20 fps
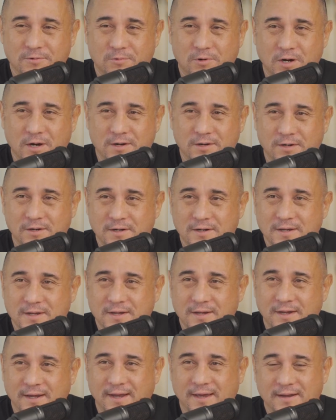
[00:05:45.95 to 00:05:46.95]
the water,
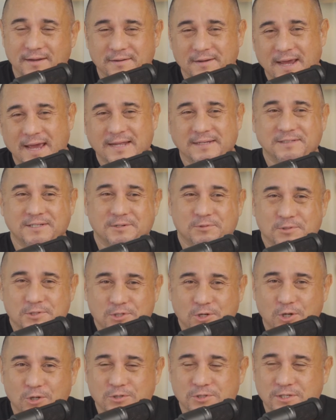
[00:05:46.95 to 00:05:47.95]
and Auntie
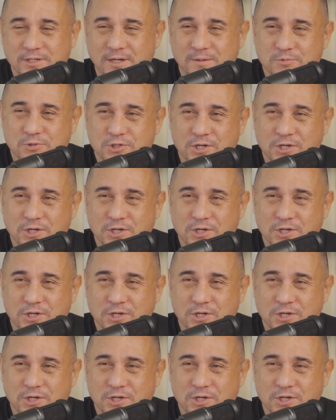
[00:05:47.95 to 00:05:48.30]
was closing up